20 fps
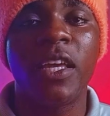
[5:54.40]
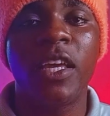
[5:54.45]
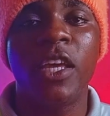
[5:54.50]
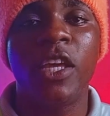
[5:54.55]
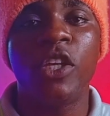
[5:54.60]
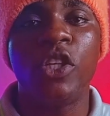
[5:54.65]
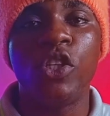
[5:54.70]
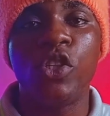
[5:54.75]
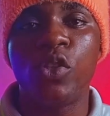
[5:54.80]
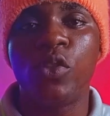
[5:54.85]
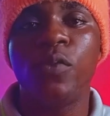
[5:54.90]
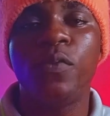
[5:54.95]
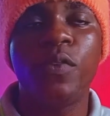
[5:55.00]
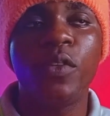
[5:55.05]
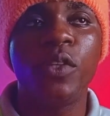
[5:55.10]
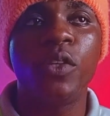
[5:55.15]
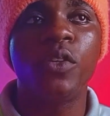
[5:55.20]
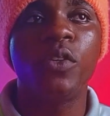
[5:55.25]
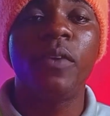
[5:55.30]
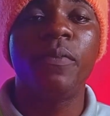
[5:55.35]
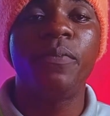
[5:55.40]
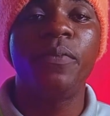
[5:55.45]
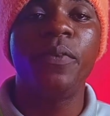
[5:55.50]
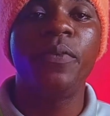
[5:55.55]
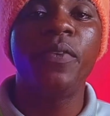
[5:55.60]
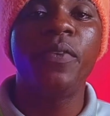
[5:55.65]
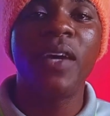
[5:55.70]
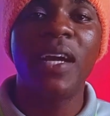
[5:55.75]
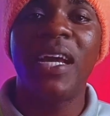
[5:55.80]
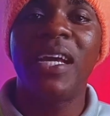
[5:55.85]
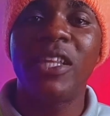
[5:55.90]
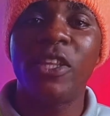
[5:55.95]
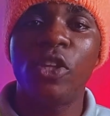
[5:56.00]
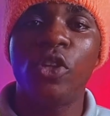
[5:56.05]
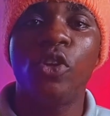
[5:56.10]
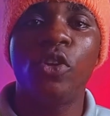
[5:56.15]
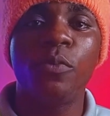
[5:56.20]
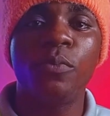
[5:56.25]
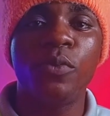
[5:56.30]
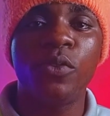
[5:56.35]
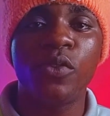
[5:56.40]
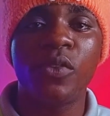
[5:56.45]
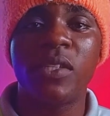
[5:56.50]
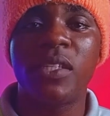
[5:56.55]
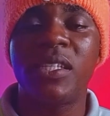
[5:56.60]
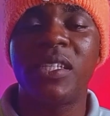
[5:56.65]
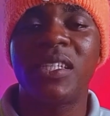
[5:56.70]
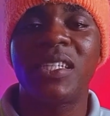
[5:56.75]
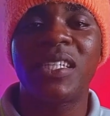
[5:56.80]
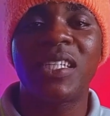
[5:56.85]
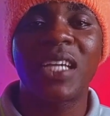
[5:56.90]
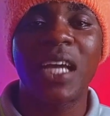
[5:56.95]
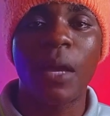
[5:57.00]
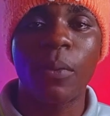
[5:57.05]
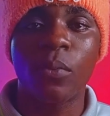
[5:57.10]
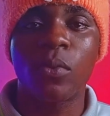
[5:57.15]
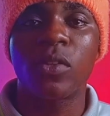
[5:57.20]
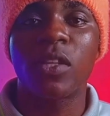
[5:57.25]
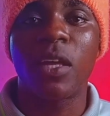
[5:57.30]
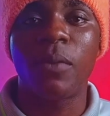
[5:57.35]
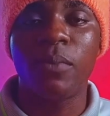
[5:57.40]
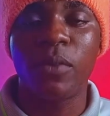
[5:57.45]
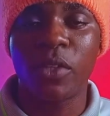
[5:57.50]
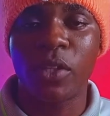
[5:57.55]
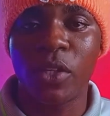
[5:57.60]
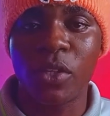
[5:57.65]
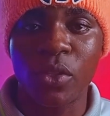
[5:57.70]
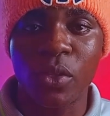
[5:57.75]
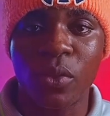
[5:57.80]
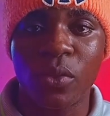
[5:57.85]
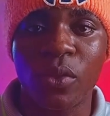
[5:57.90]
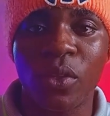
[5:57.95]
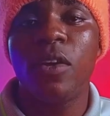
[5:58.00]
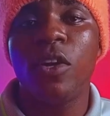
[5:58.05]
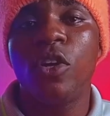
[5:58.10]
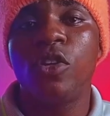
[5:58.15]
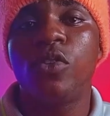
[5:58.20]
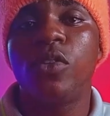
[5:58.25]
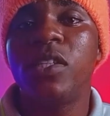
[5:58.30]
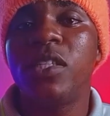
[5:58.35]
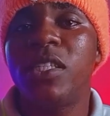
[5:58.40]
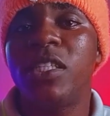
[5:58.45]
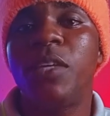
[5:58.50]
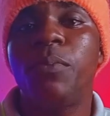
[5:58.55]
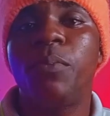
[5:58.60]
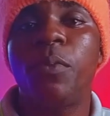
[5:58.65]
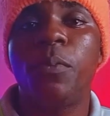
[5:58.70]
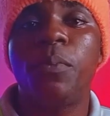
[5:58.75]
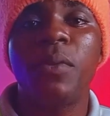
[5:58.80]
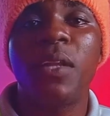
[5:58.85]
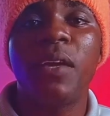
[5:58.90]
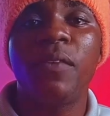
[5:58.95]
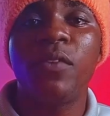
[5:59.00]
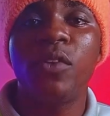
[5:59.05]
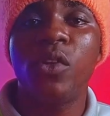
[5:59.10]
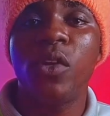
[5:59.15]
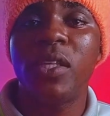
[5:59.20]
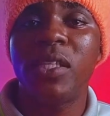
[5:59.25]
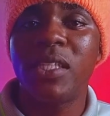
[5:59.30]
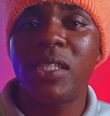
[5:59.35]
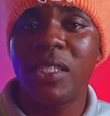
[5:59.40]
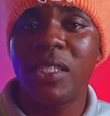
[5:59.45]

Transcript: YouTube video before I ended up using CapCut application. So this is a popular video editing